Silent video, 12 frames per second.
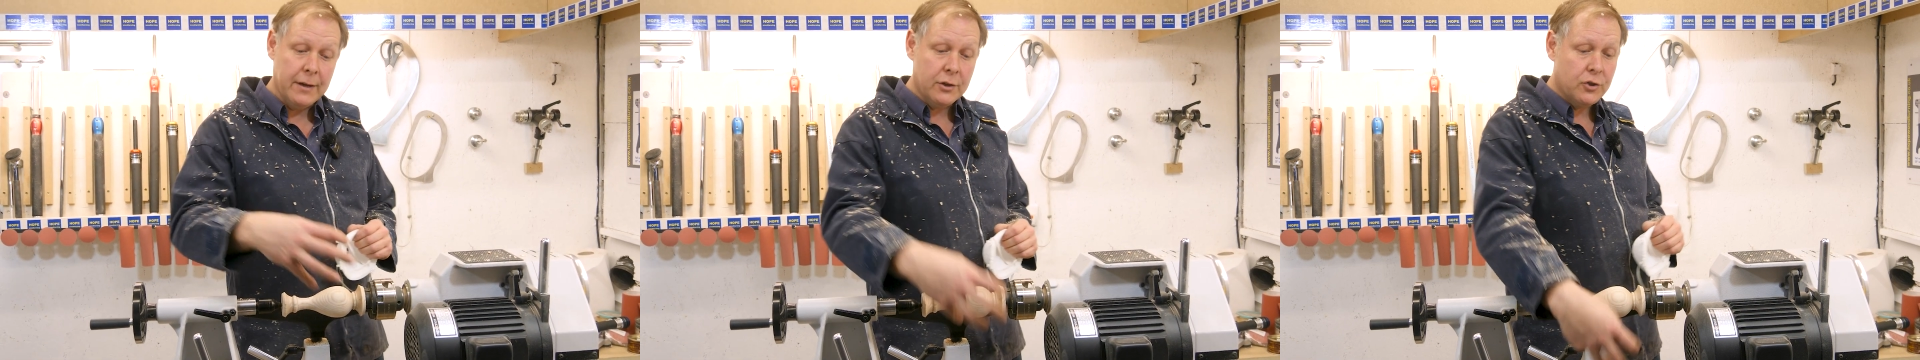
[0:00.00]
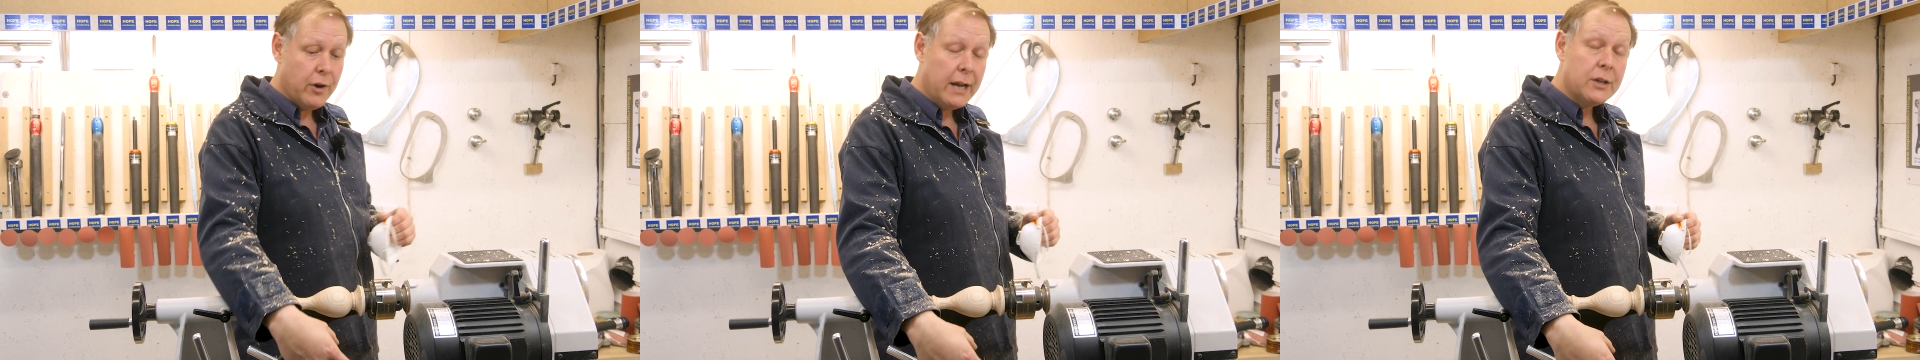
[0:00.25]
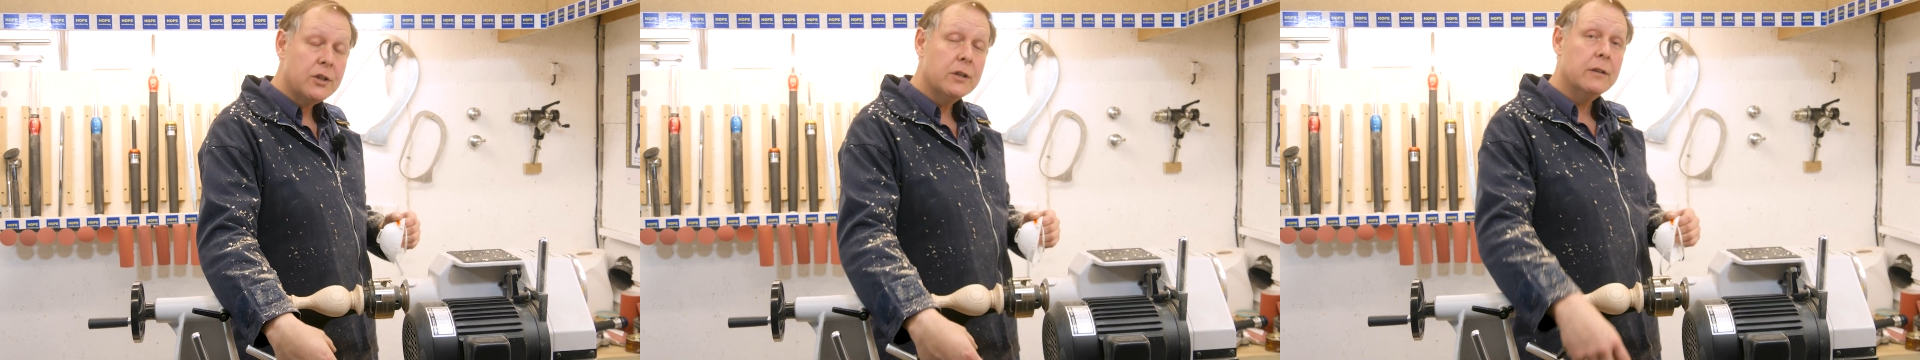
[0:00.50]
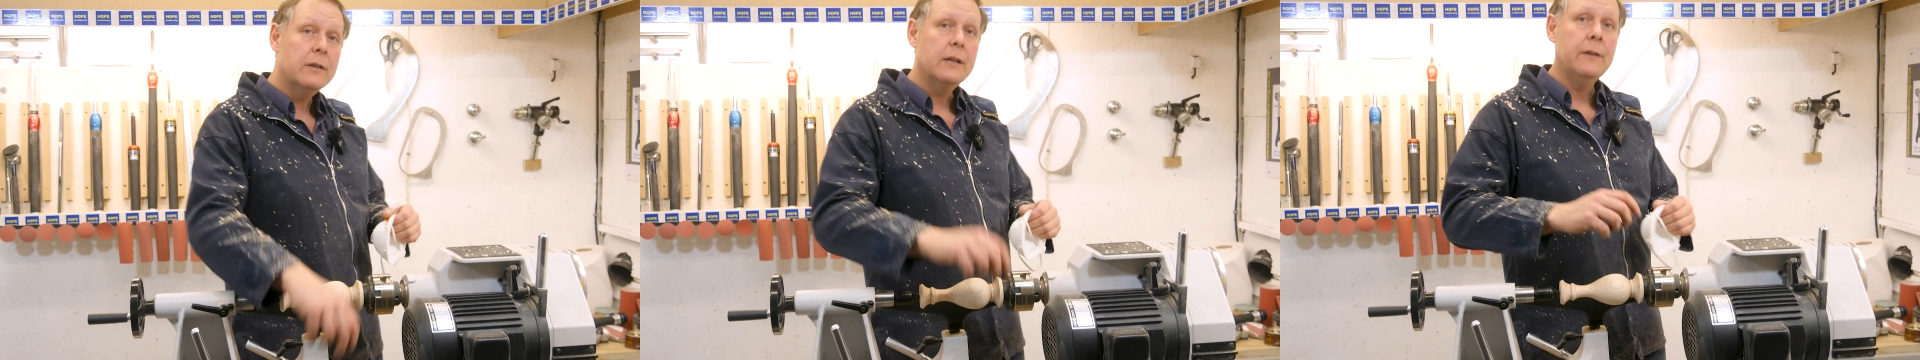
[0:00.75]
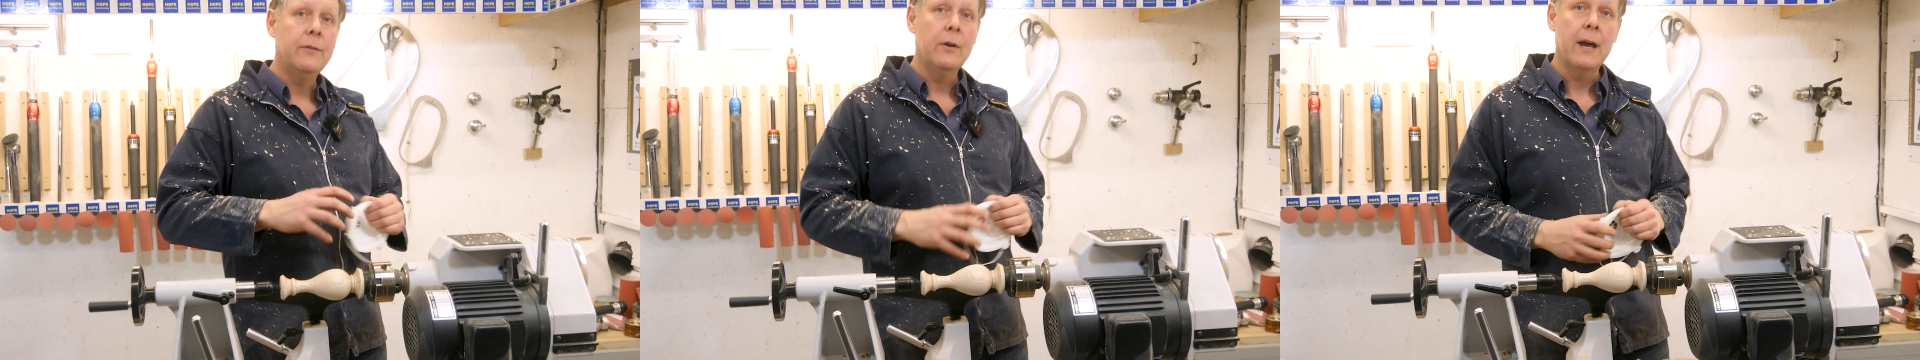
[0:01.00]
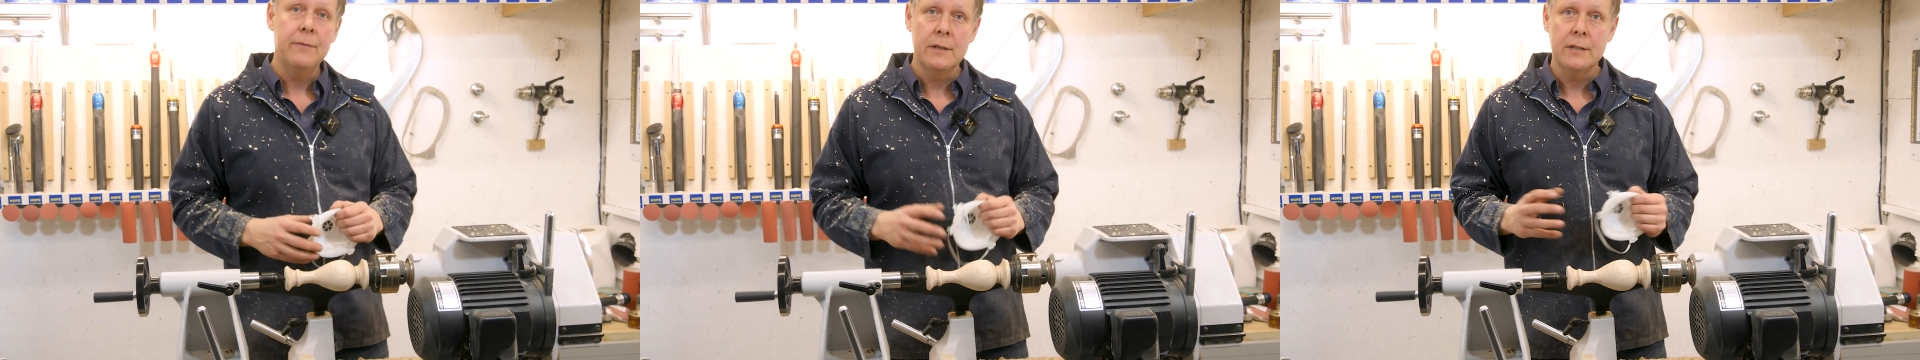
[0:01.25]
extraction if you
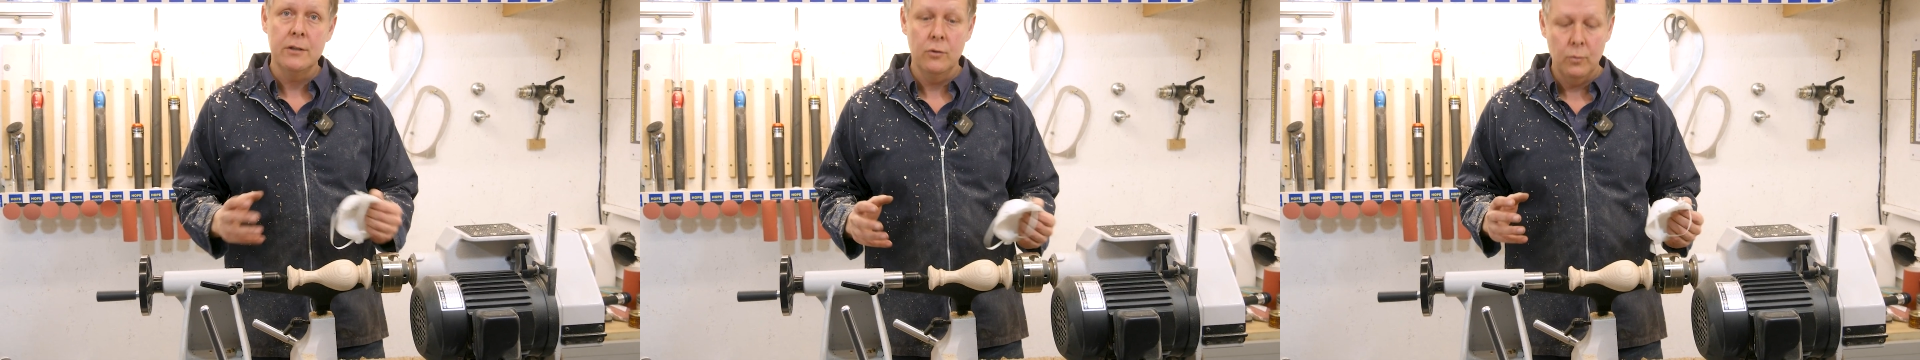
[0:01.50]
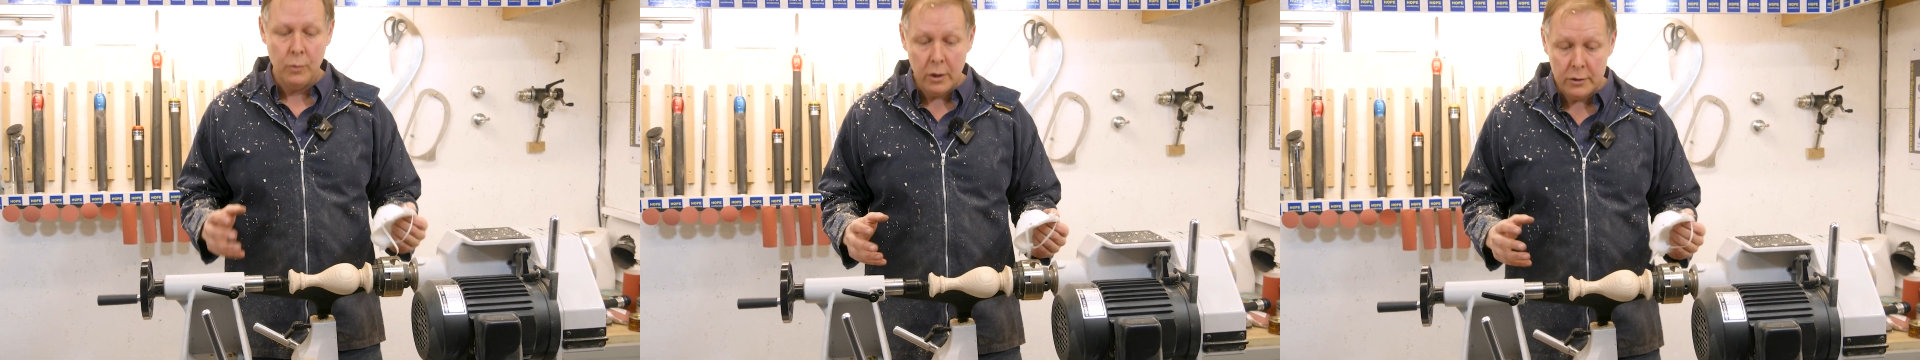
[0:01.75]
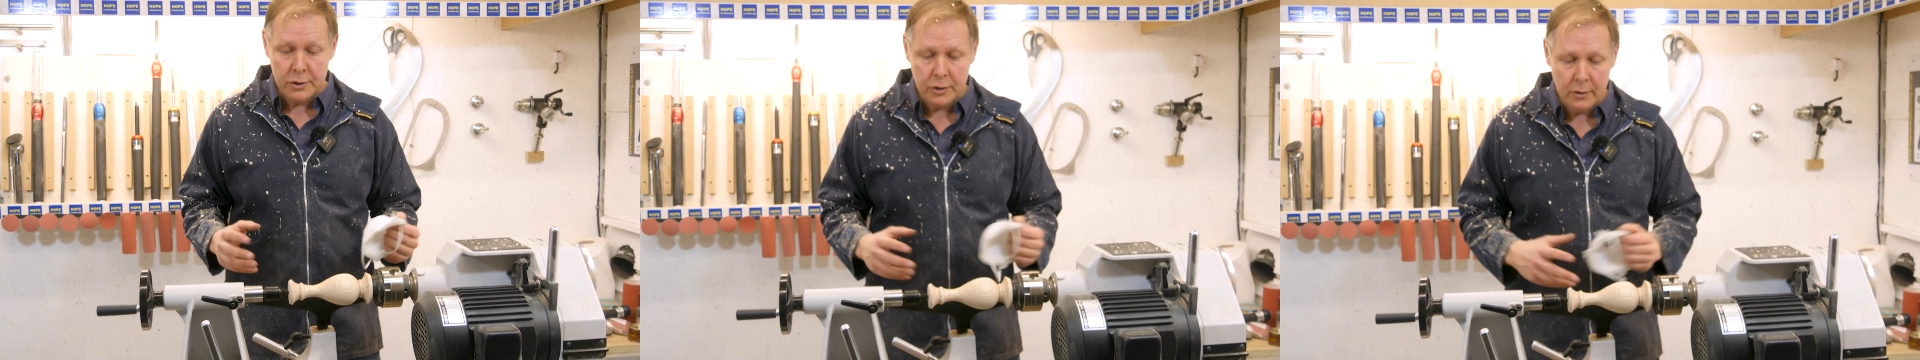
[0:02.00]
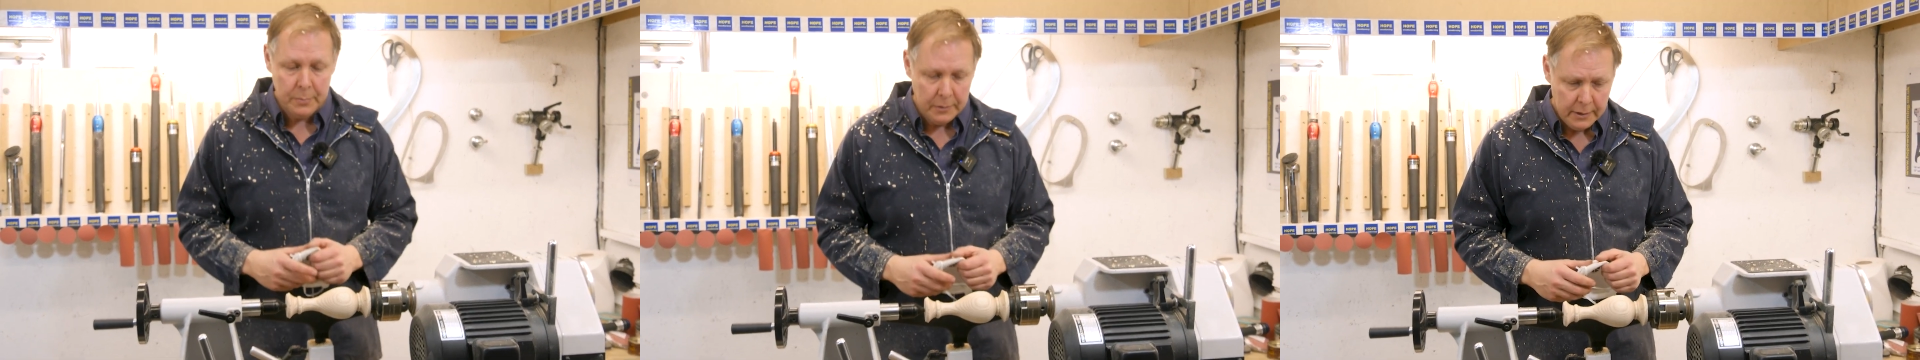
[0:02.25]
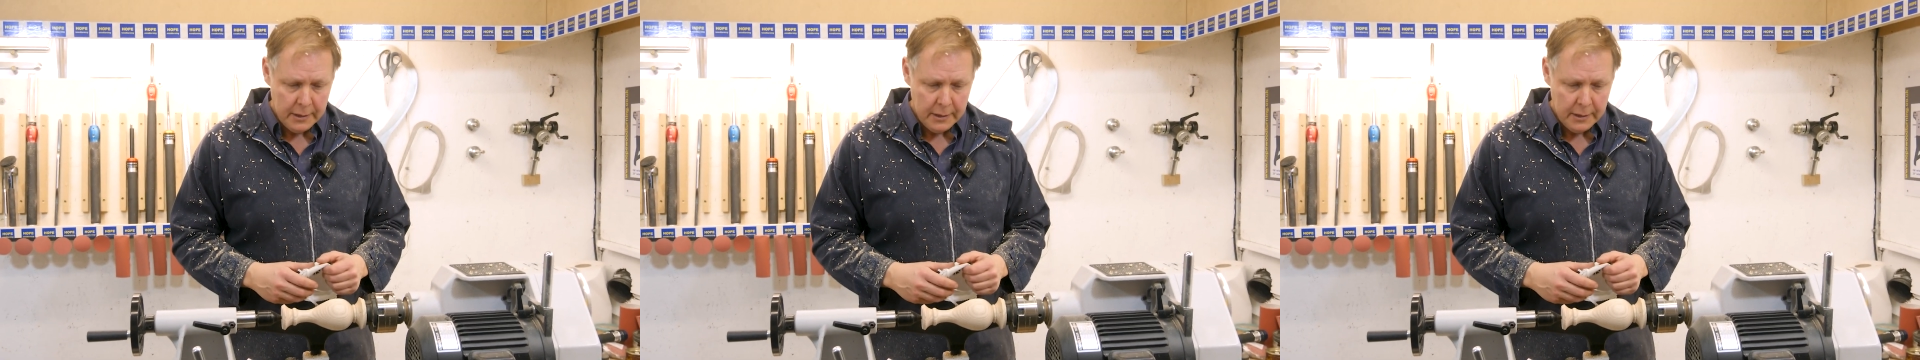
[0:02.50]
have this in your workshop.